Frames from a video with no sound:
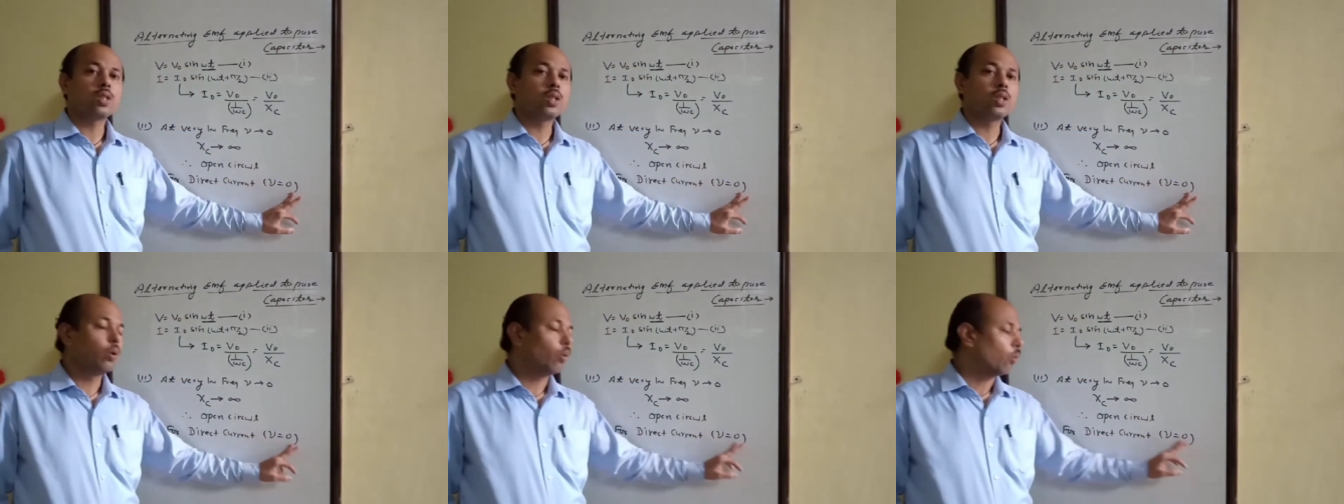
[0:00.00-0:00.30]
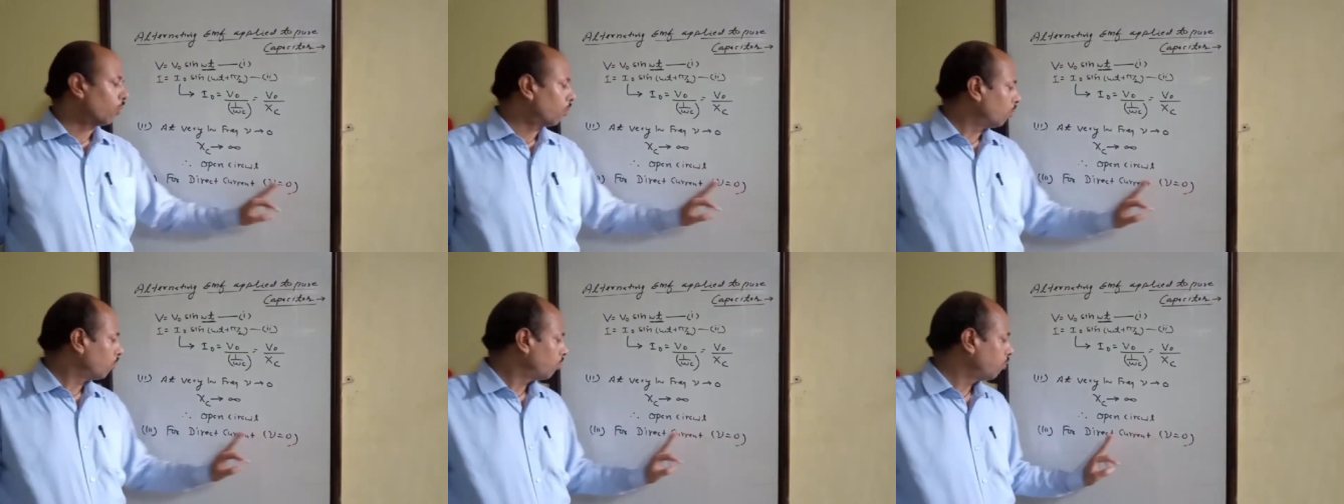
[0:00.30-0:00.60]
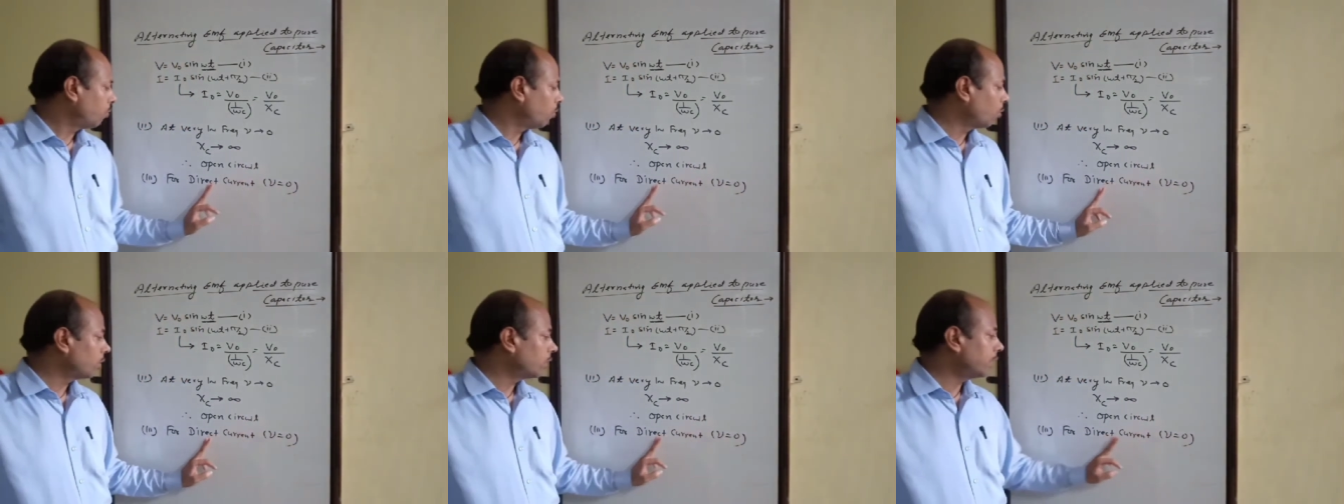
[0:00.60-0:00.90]
to
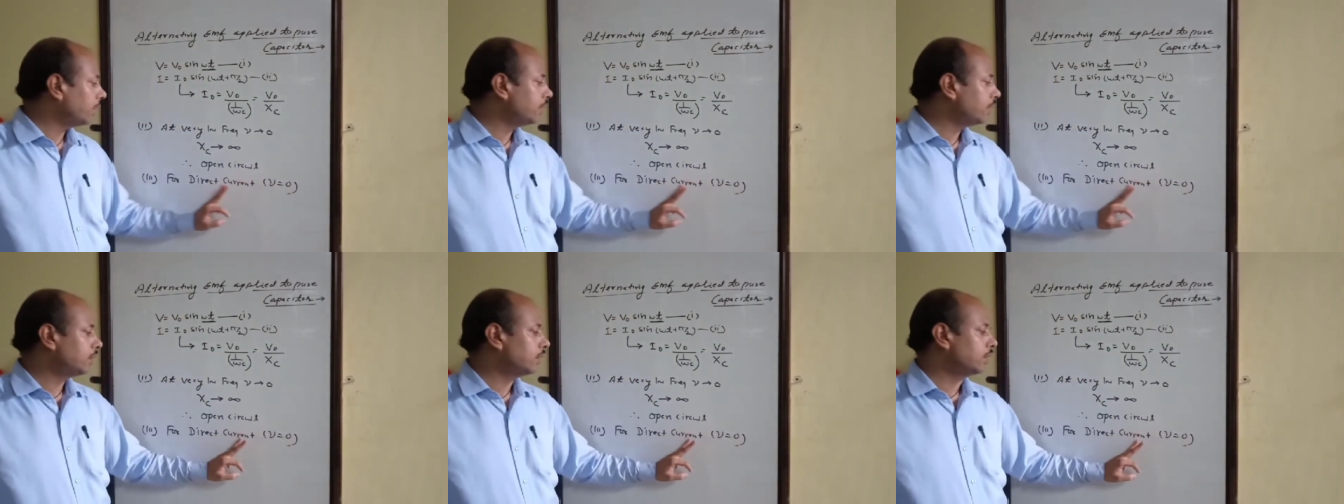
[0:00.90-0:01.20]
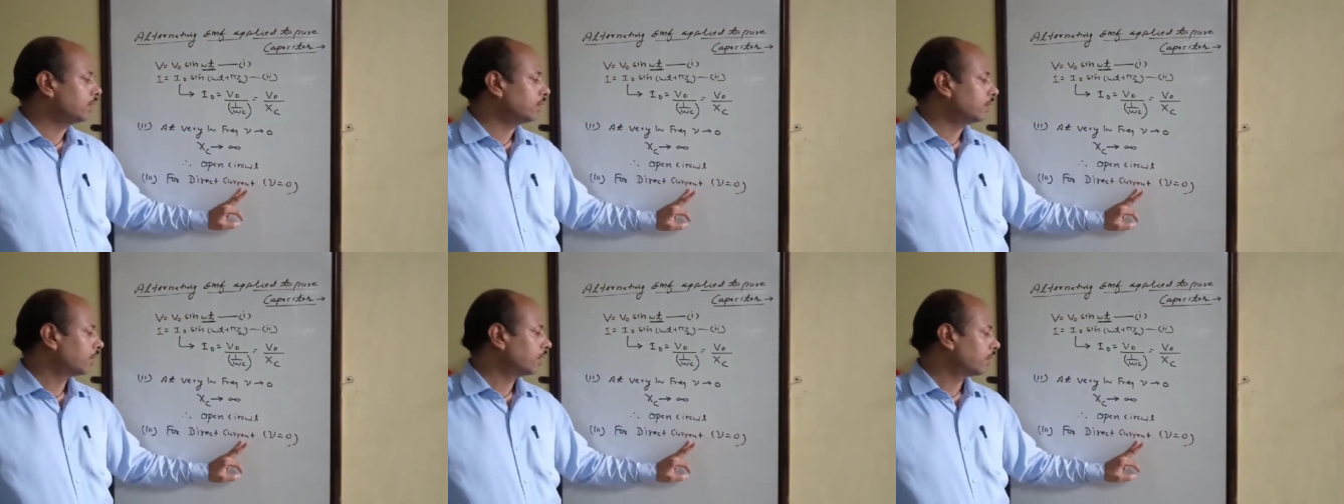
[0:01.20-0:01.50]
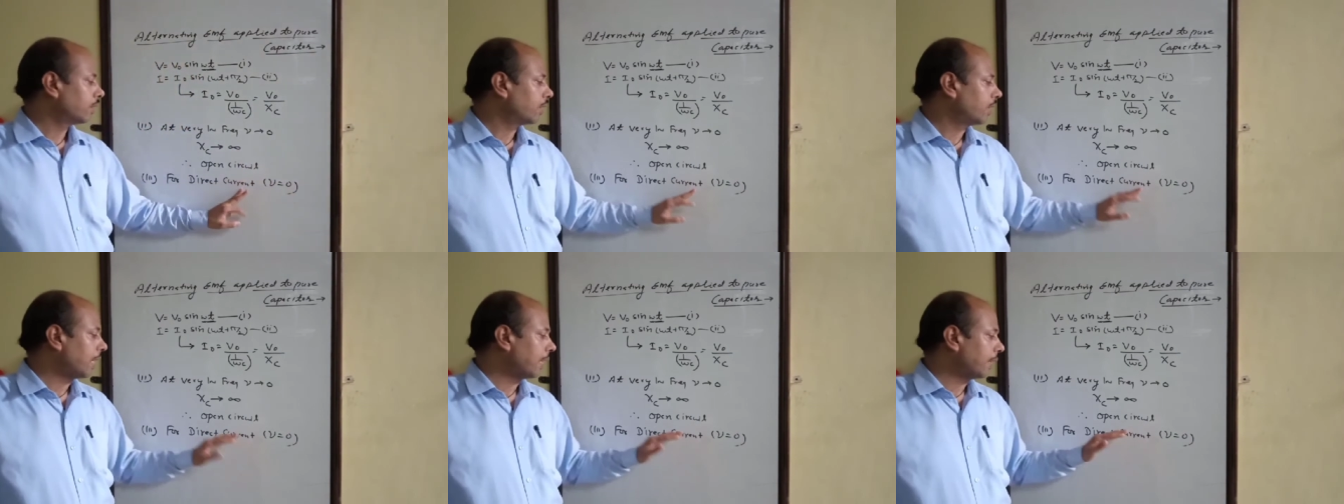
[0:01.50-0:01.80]
0 for
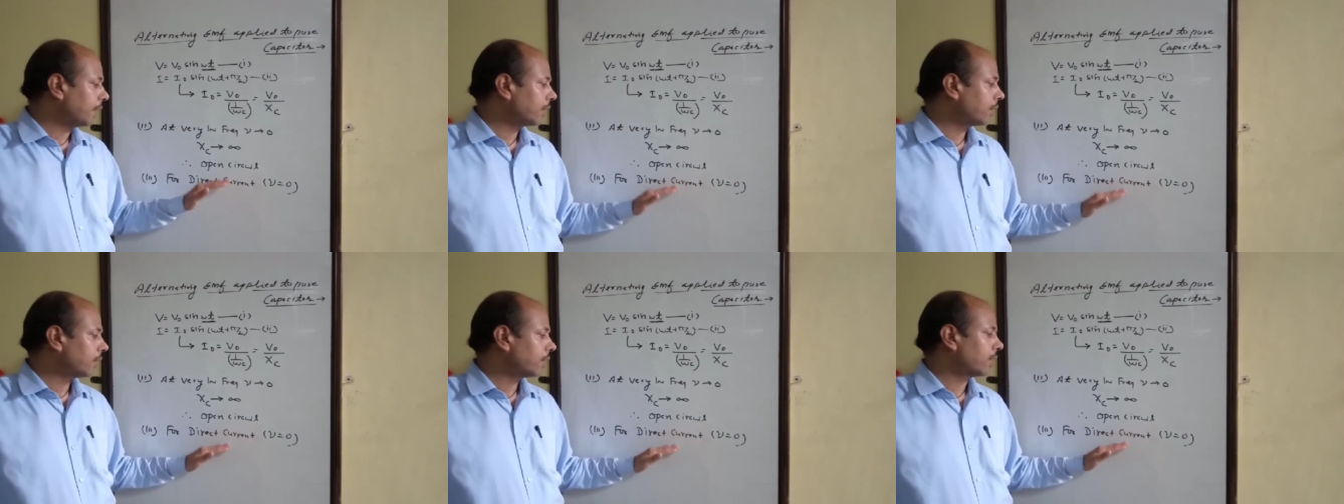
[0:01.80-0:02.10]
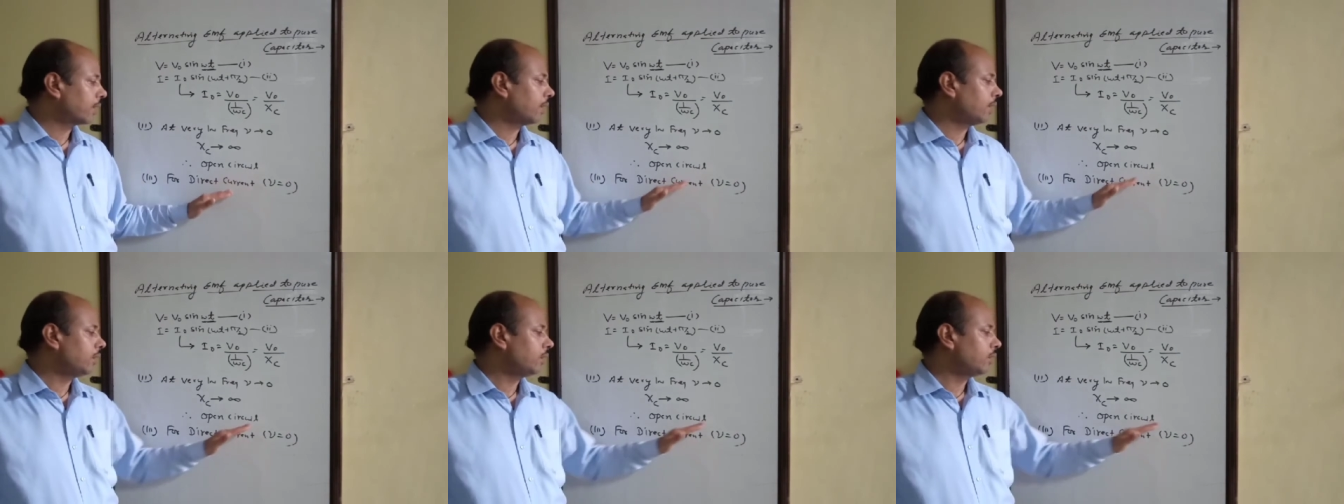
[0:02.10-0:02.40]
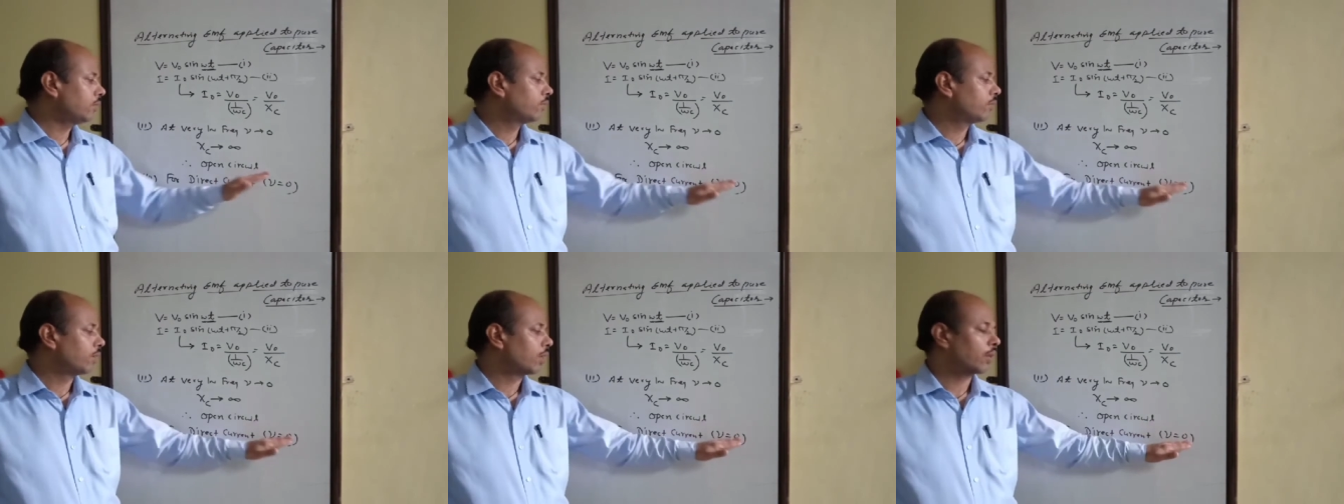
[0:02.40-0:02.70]
DC. Direct
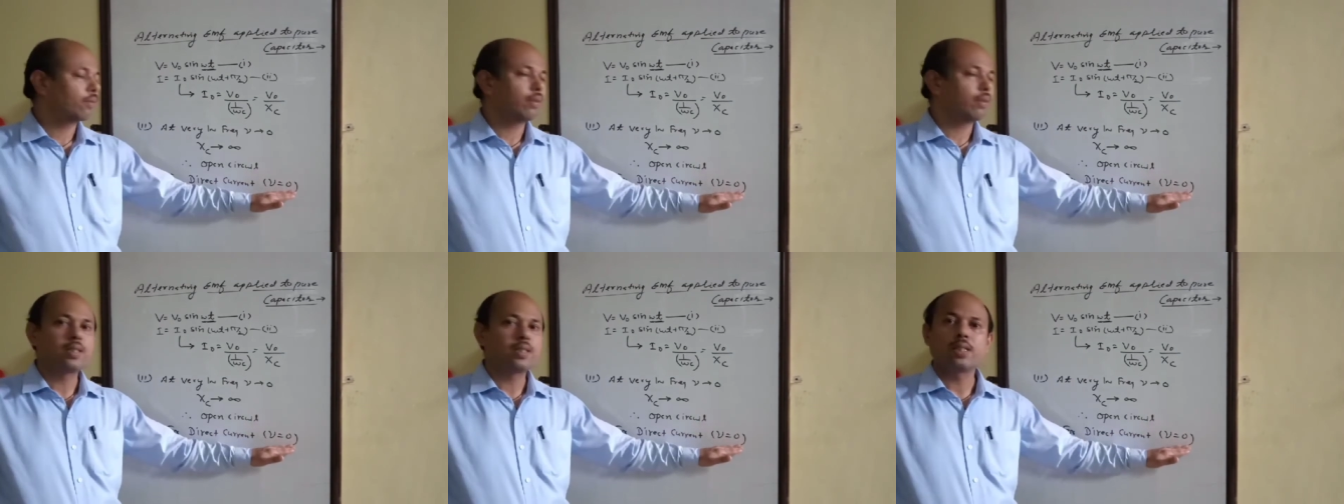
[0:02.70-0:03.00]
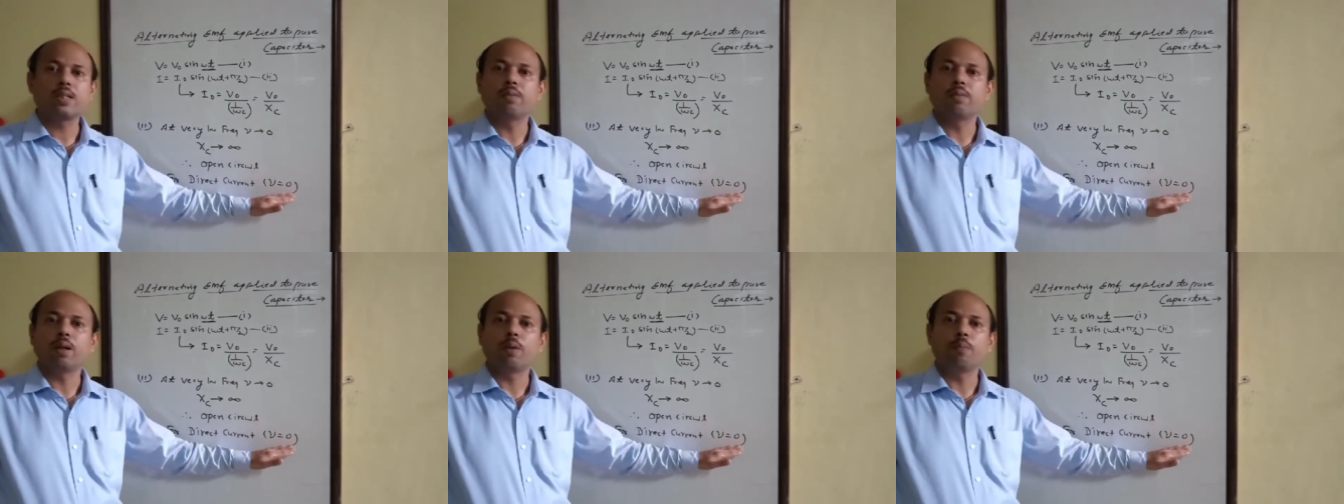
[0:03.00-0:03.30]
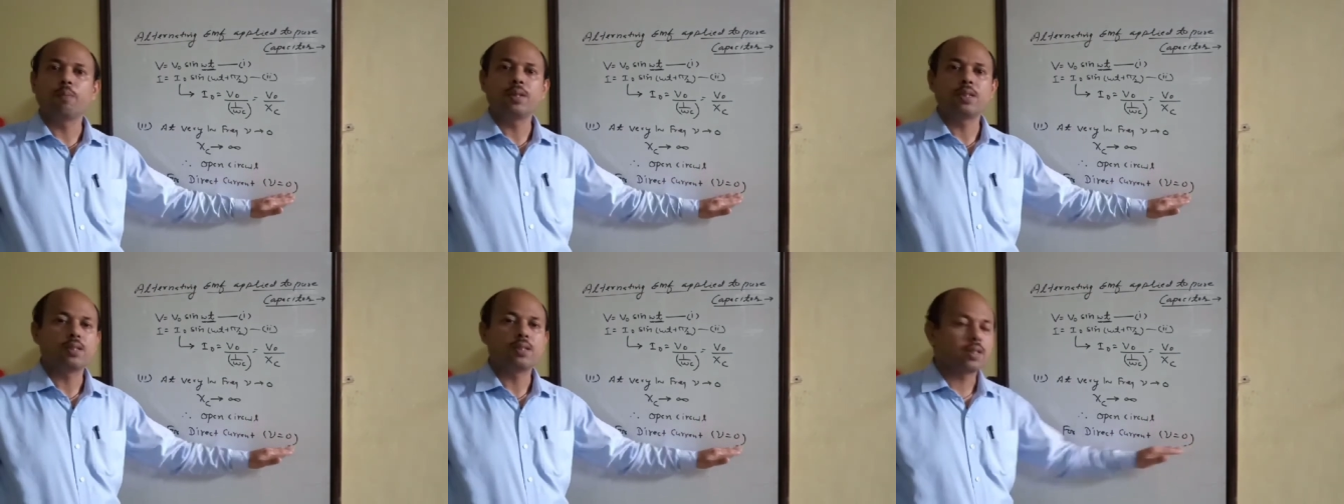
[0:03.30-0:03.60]
current frequency
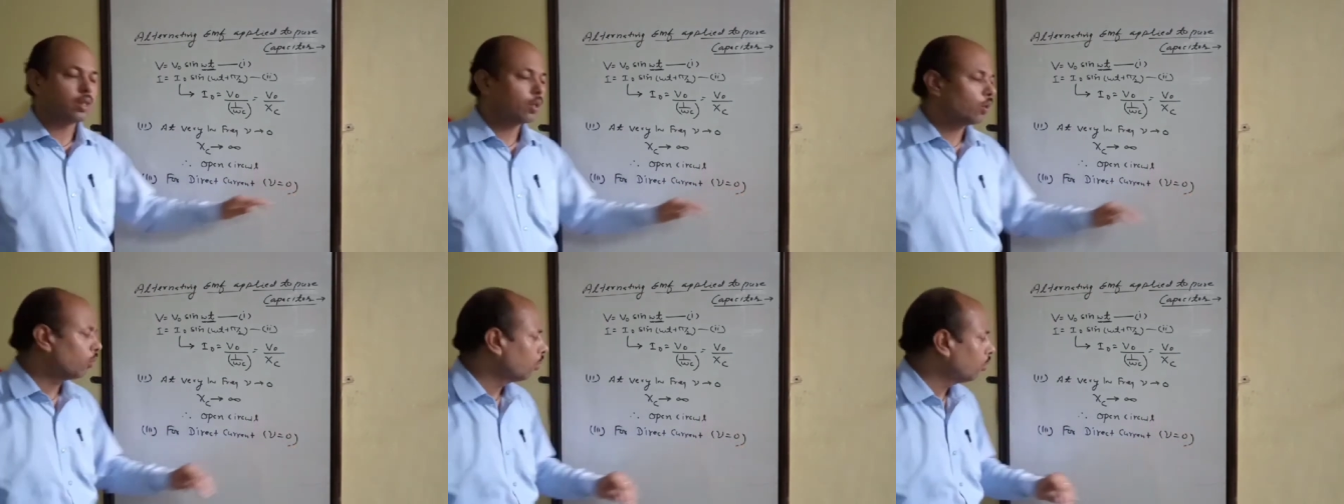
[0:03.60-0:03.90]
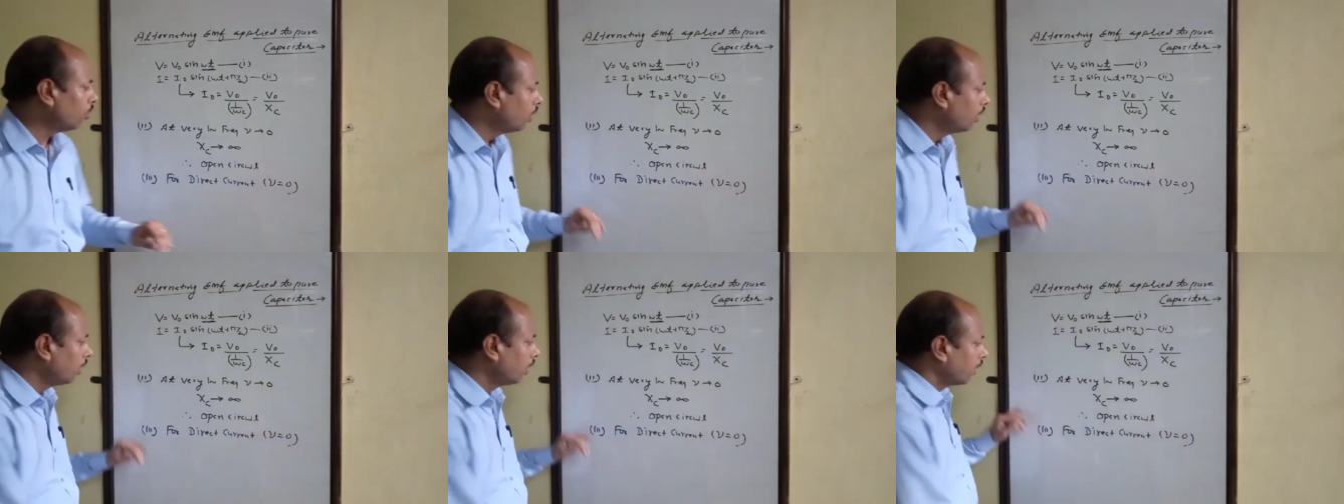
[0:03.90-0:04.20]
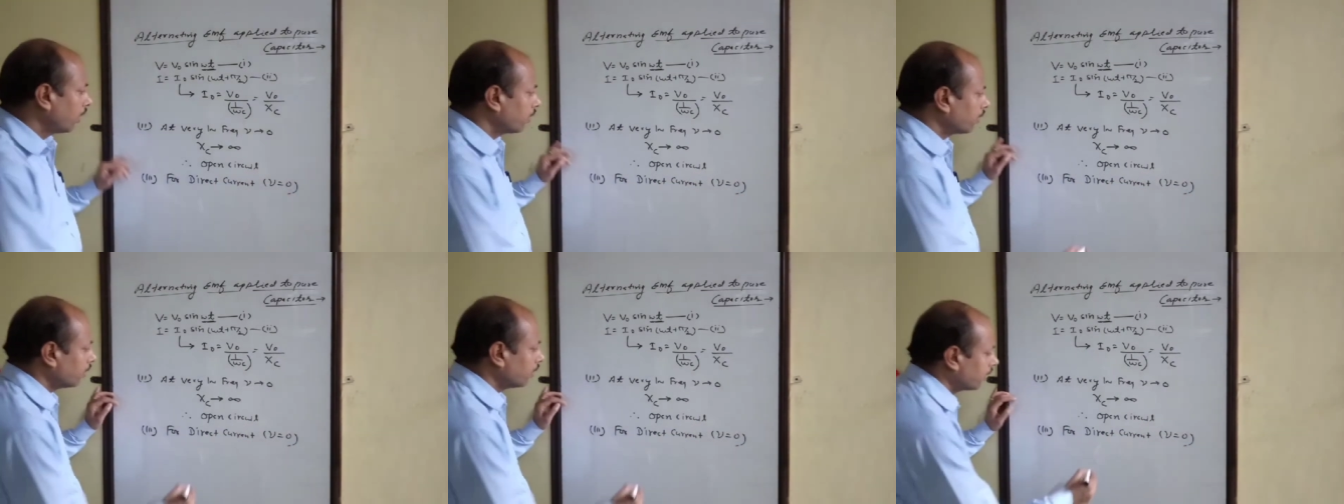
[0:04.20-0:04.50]
will be
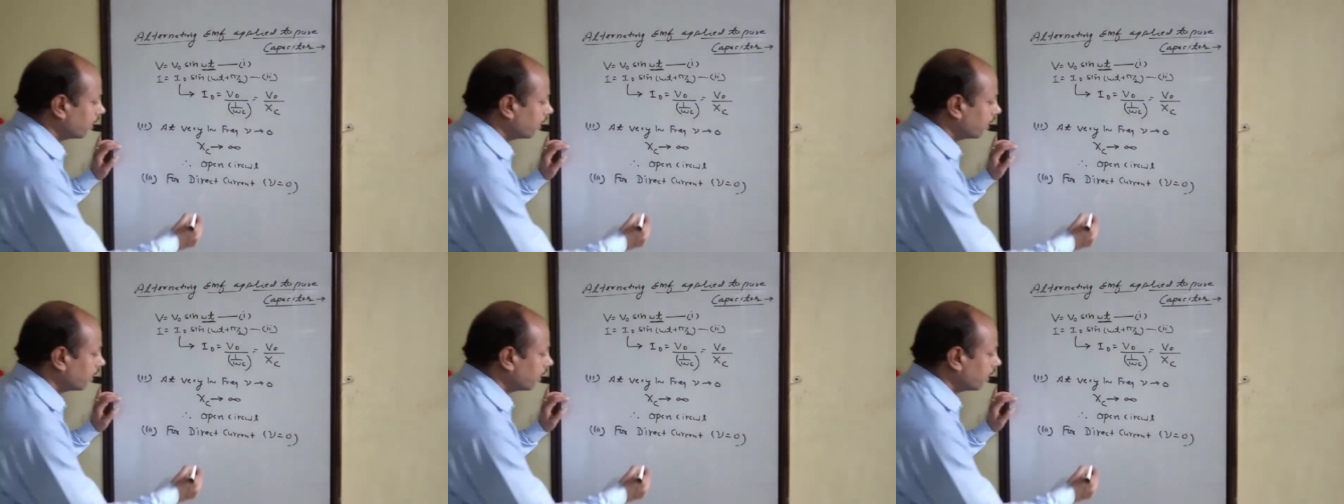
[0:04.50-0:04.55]
0.